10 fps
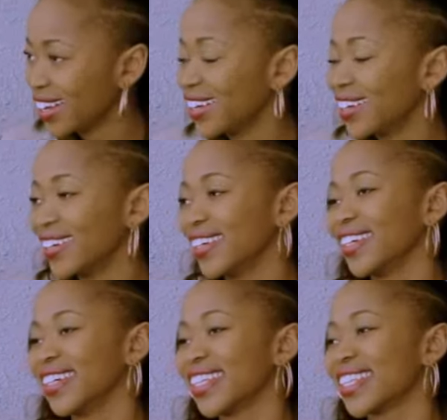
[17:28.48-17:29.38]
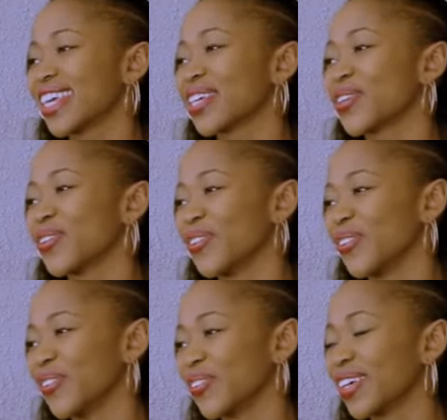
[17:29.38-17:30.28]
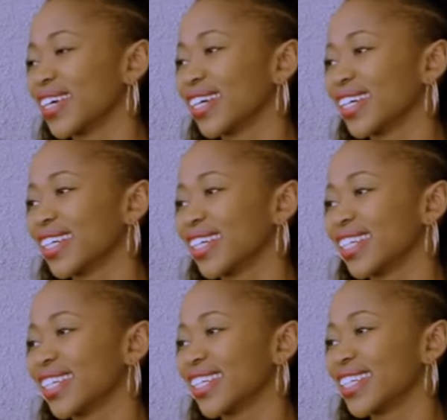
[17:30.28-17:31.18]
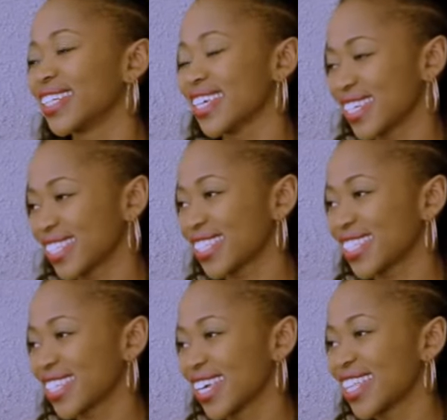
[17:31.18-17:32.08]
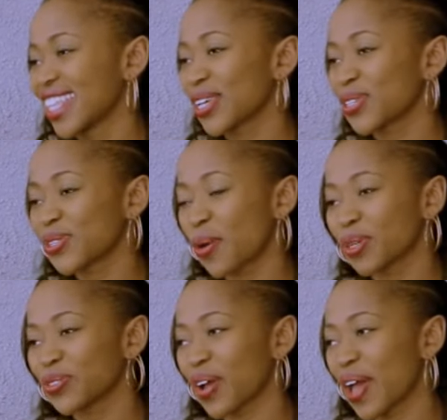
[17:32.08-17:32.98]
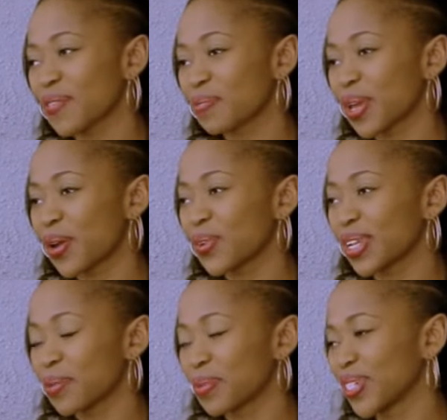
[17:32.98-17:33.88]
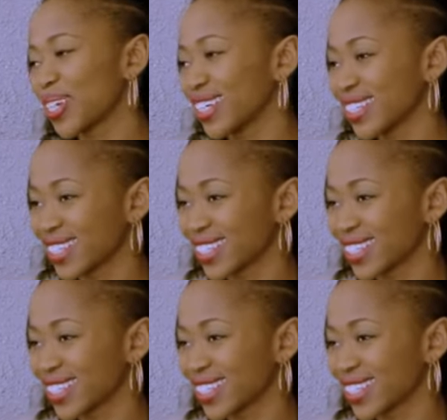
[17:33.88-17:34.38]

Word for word: Thank you so much. Thank for joining you. us. It was really lovely to yes. be here. Thank you so much for having me. I really appreciate it.